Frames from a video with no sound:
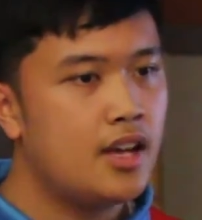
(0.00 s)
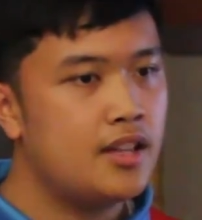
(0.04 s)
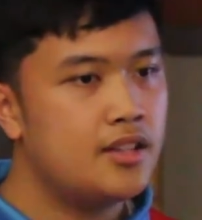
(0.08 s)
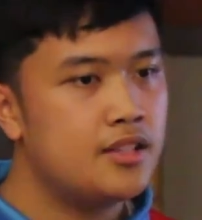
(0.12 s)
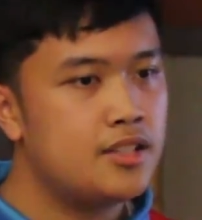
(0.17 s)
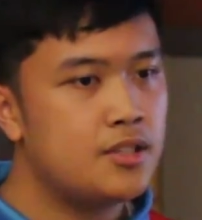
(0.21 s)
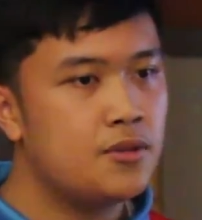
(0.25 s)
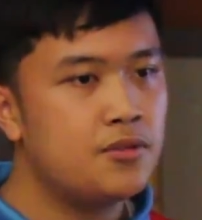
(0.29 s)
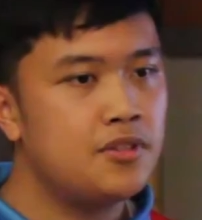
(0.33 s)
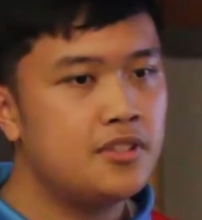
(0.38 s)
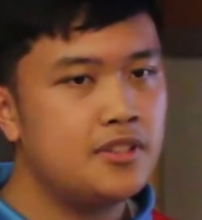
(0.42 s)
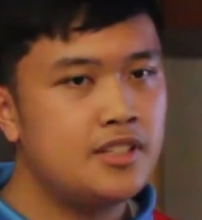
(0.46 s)

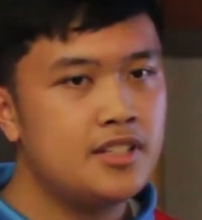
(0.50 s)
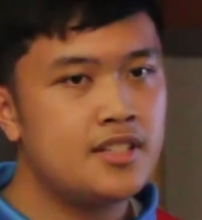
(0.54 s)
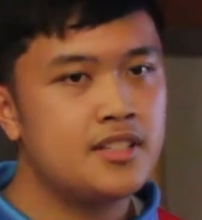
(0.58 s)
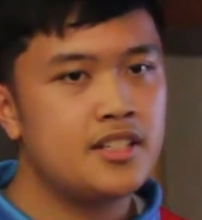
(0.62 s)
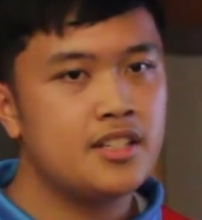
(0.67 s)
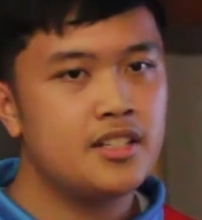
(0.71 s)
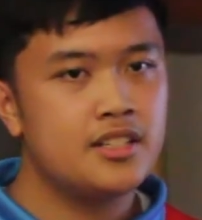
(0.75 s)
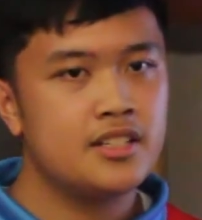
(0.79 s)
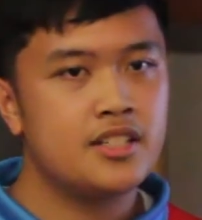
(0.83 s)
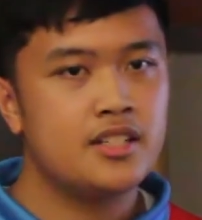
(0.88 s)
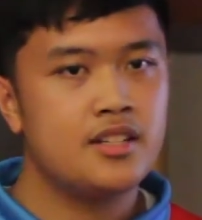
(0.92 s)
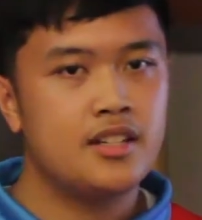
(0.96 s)
And so the
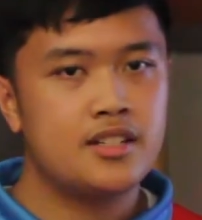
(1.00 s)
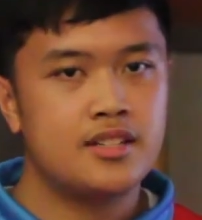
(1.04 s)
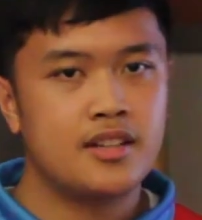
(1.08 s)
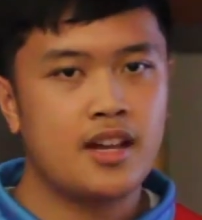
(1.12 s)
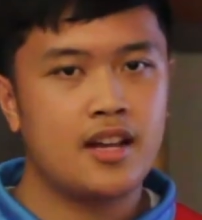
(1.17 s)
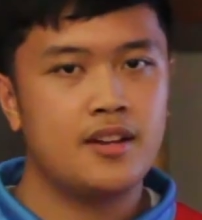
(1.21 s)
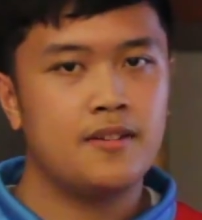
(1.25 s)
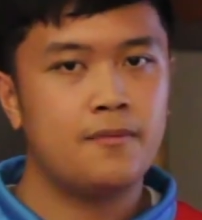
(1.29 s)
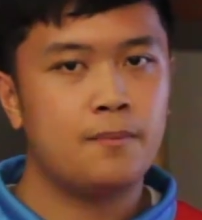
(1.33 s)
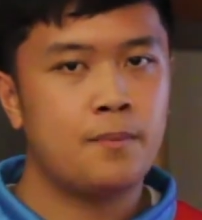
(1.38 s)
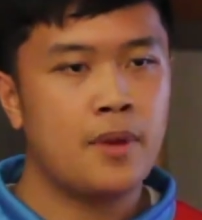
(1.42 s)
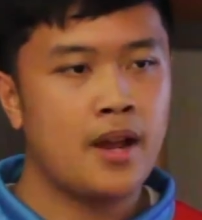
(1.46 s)
distinction is
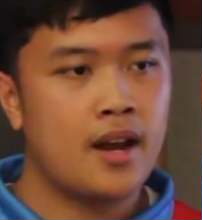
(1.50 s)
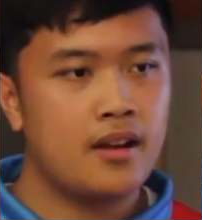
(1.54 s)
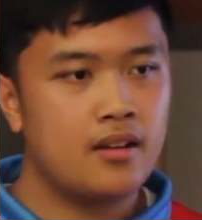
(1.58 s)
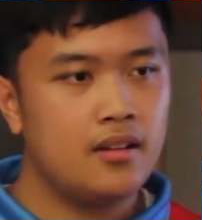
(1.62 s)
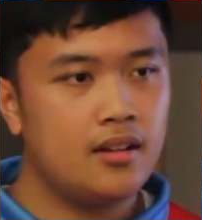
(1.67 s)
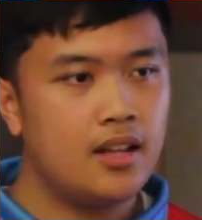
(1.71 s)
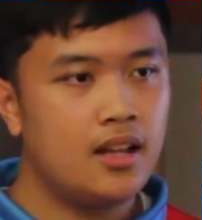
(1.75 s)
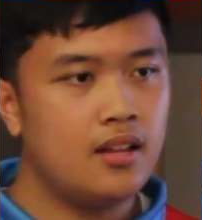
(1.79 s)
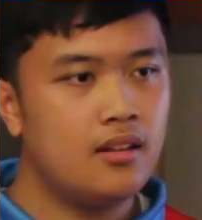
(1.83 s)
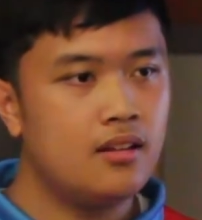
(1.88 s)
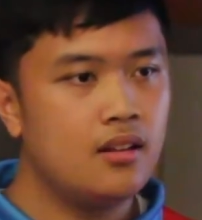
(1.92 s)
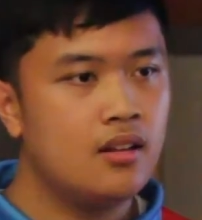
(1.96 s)
kind of
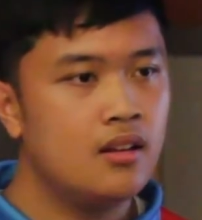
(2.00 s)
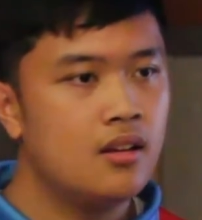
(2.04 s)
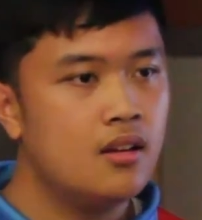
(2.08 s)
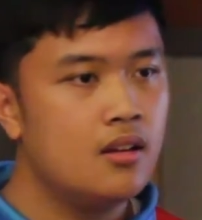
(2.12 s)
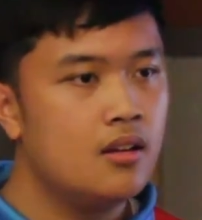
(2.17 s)
parallel.